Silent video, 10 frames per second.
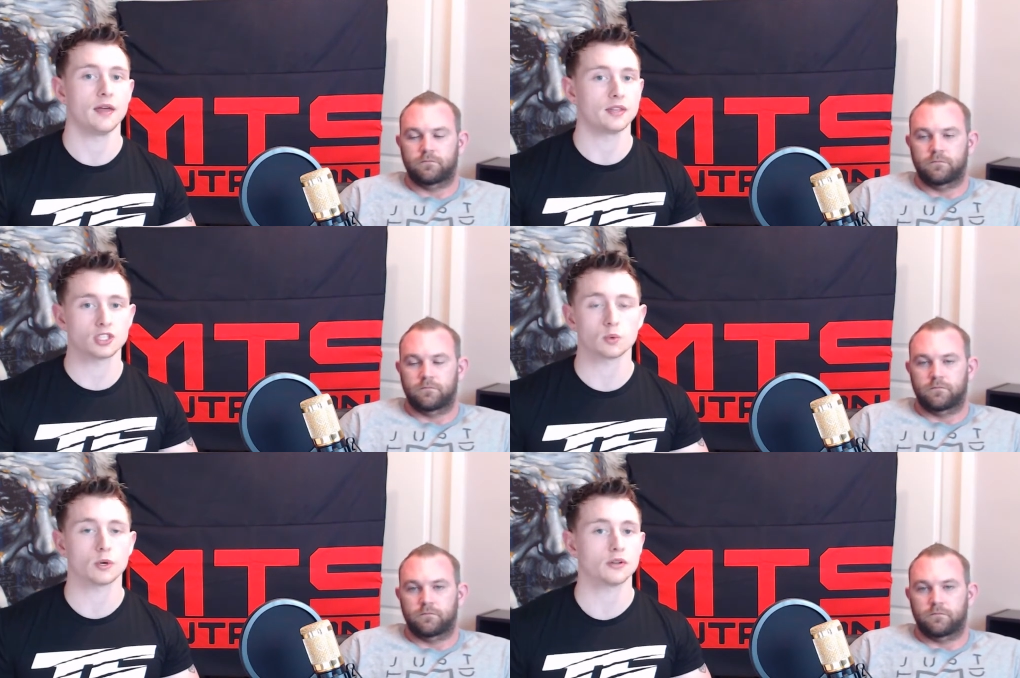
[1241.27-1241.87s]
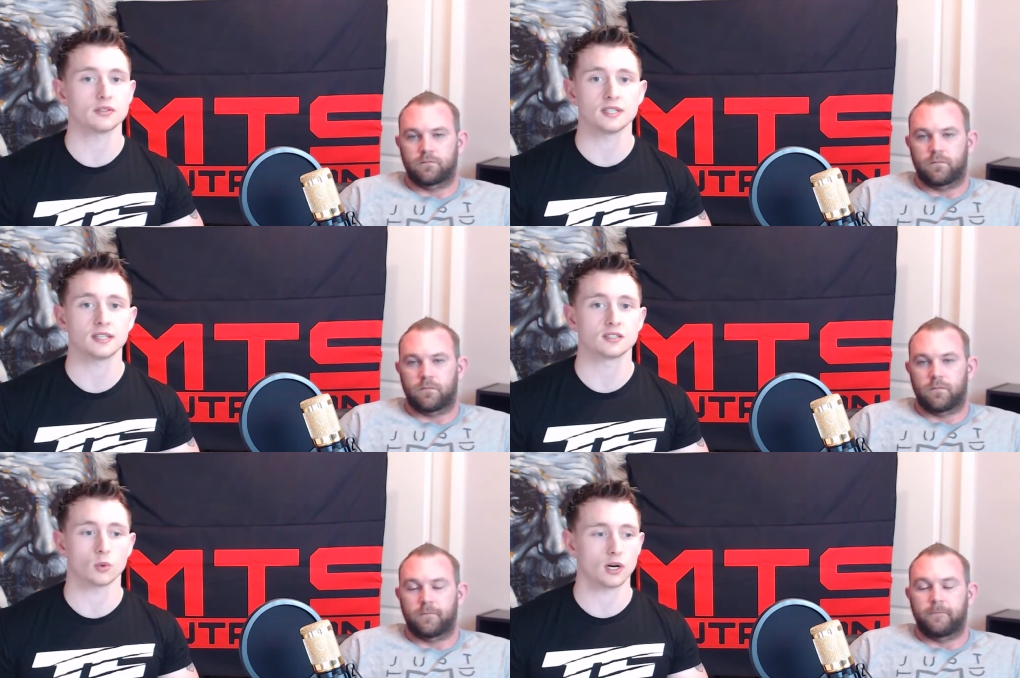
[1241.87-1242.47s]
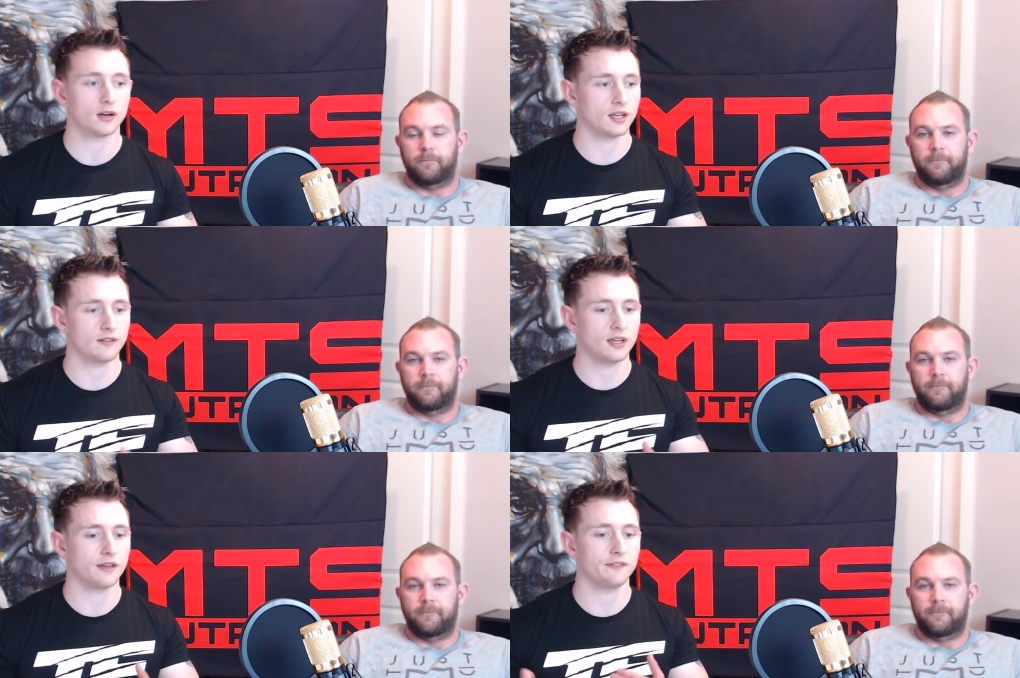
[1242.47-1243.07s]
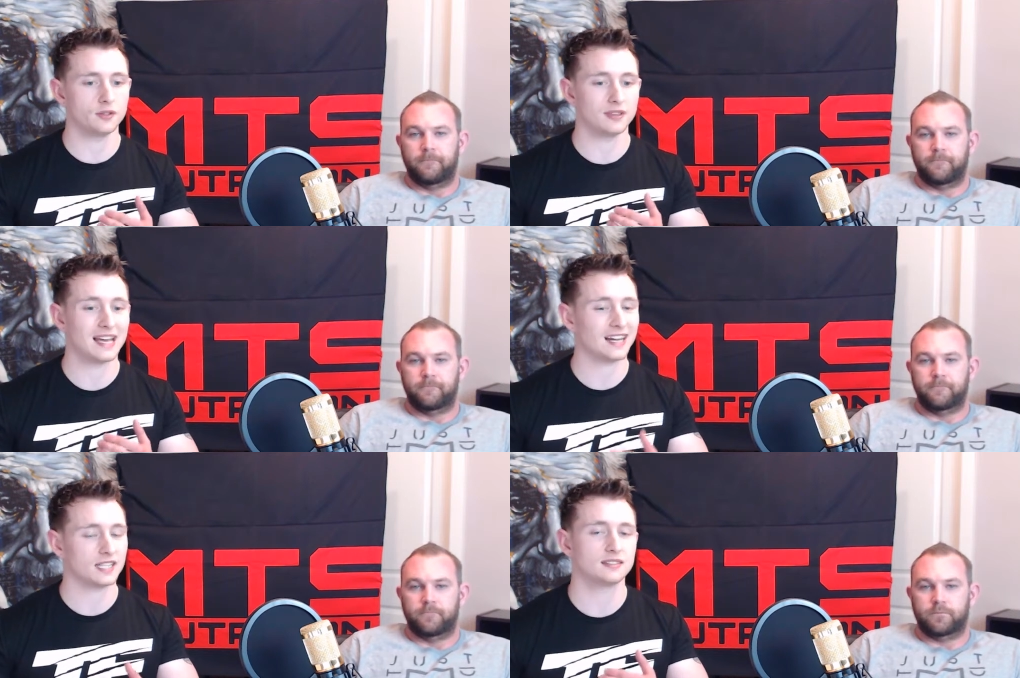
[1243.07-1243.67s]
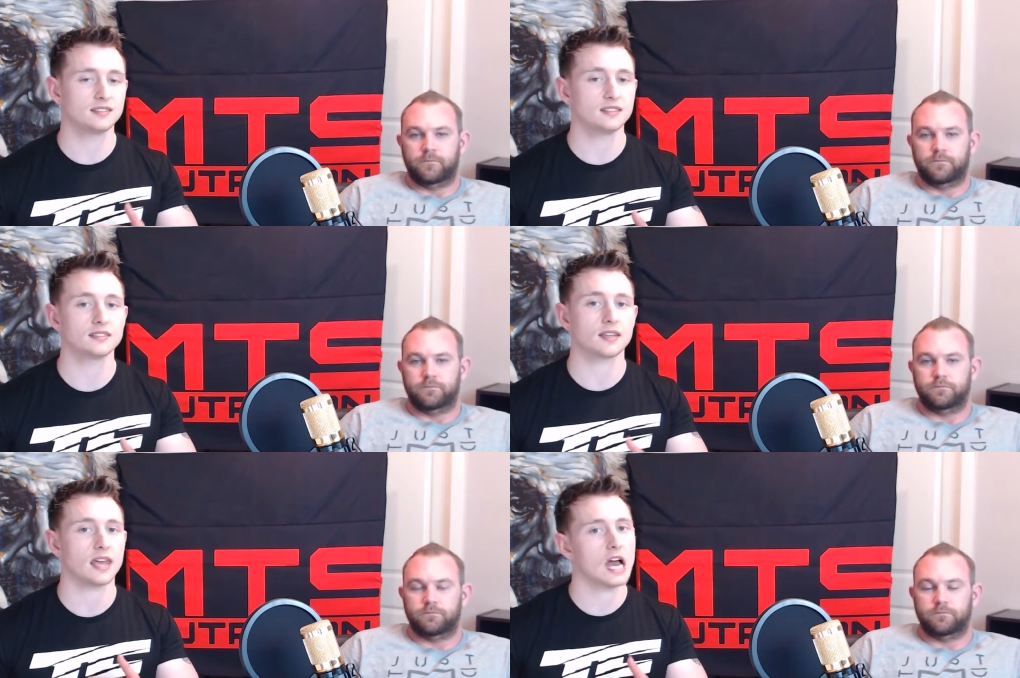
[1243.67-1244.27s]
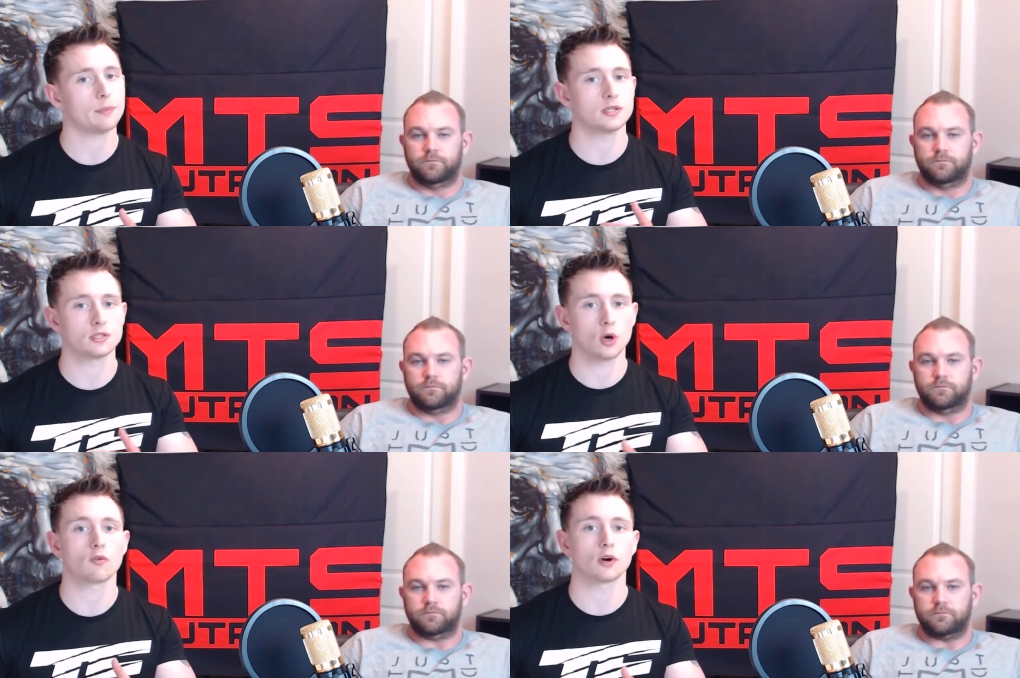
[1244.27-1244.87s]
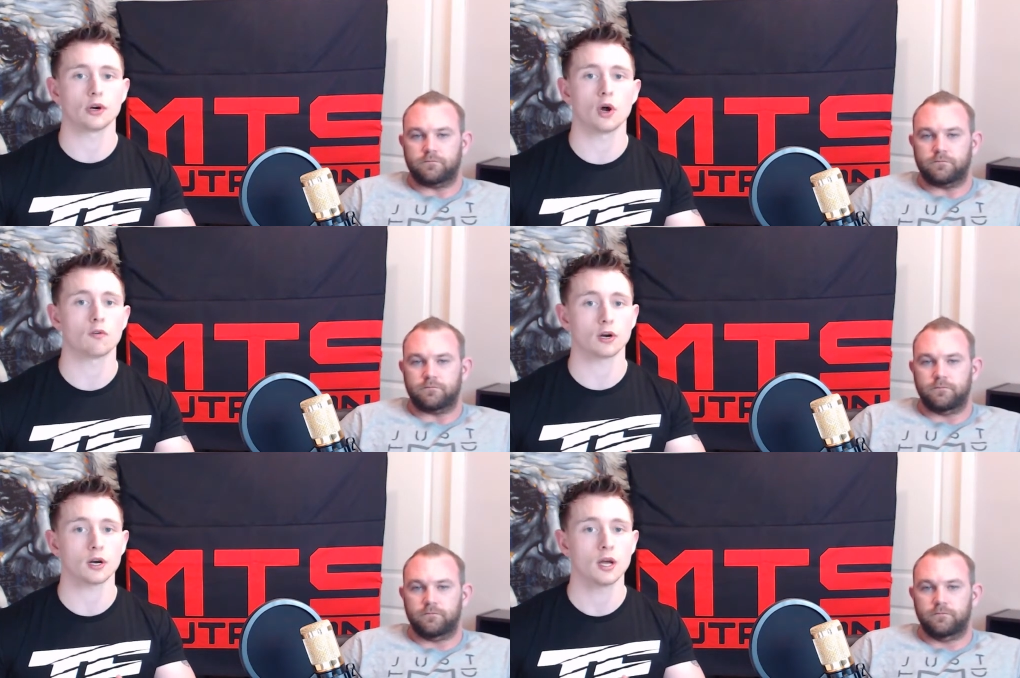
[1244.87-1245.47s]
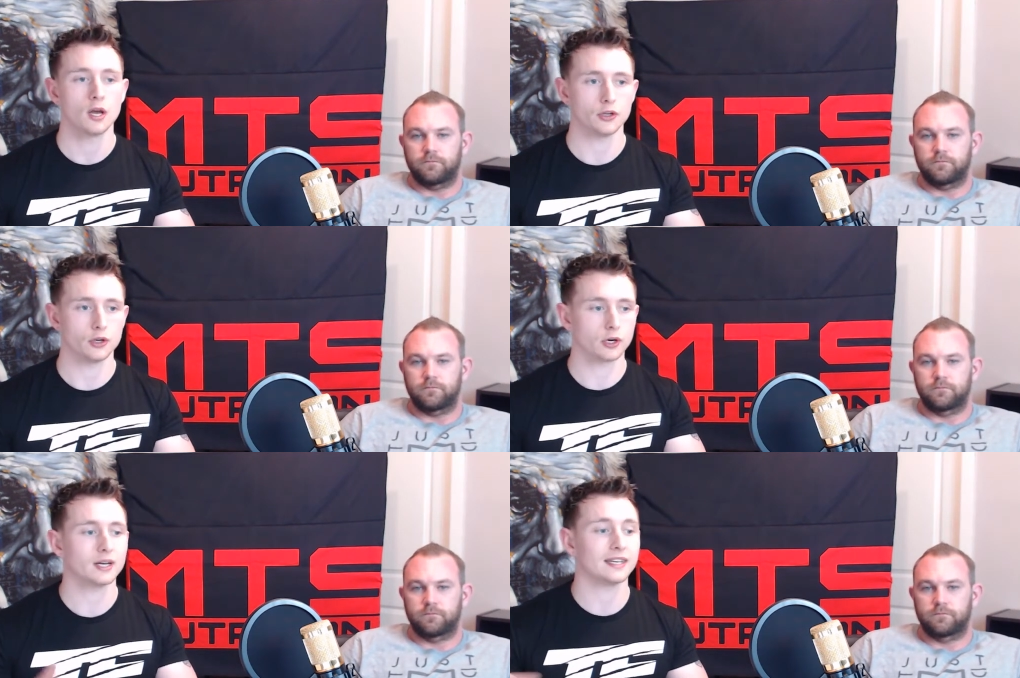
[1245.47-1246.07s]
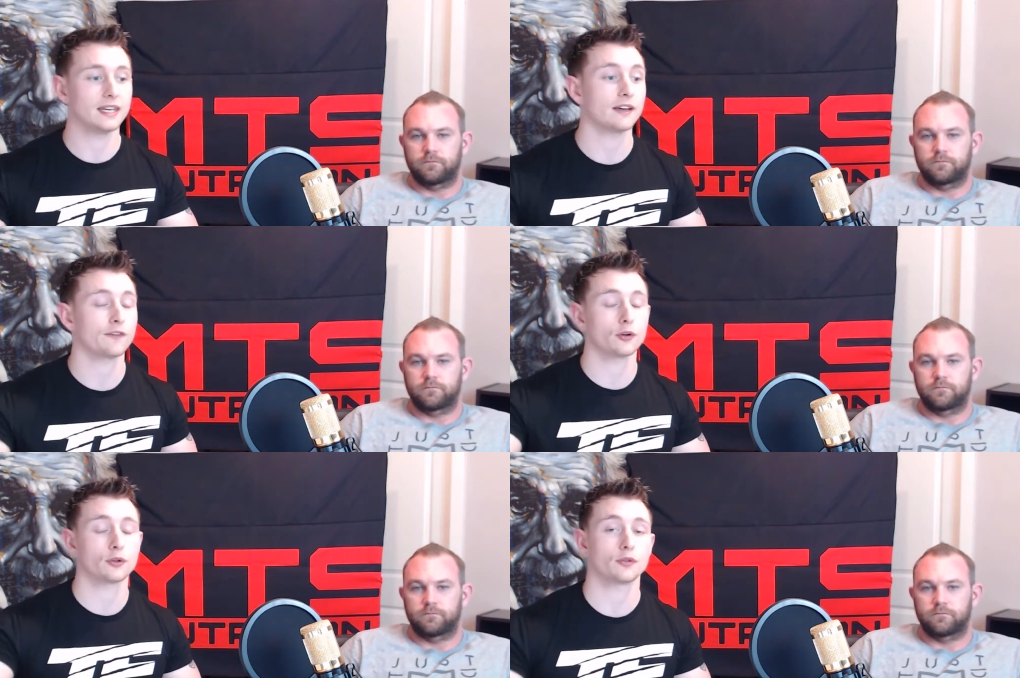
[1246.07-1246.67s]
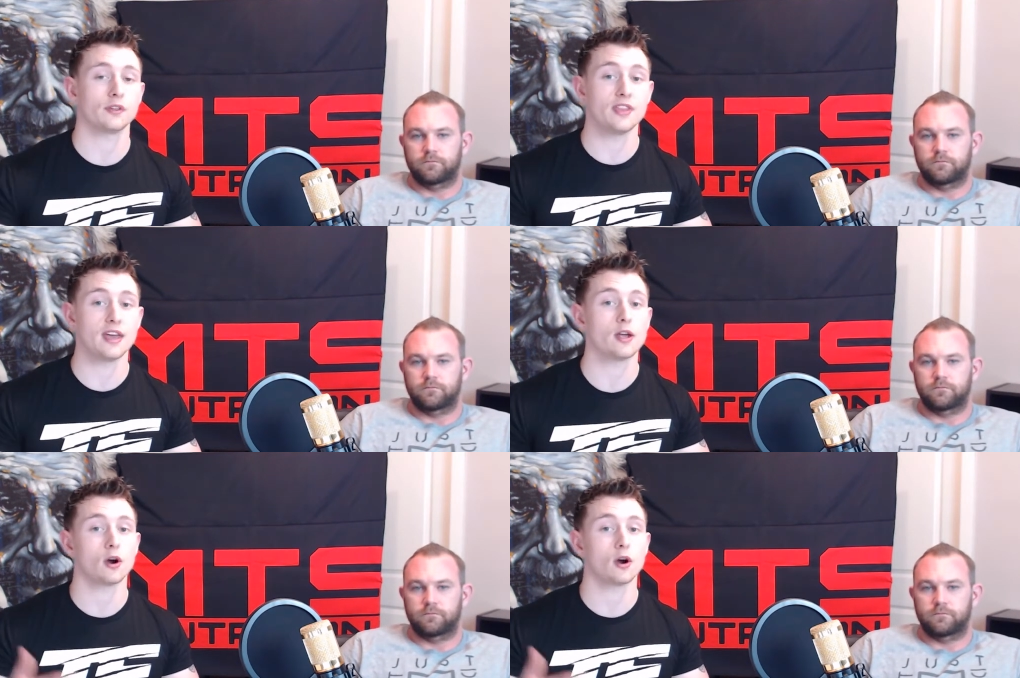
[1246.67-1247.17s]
Speaker 1: and that's just one of those things where if that consistently happens over and over you're going to get further than they